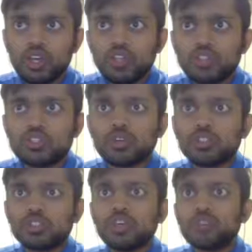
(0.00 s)
So this
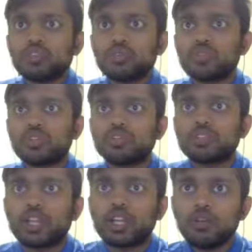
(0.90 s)
is how the two teams
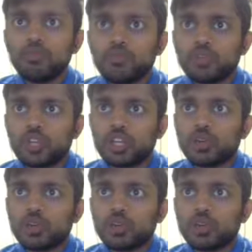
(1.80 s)
lined up. United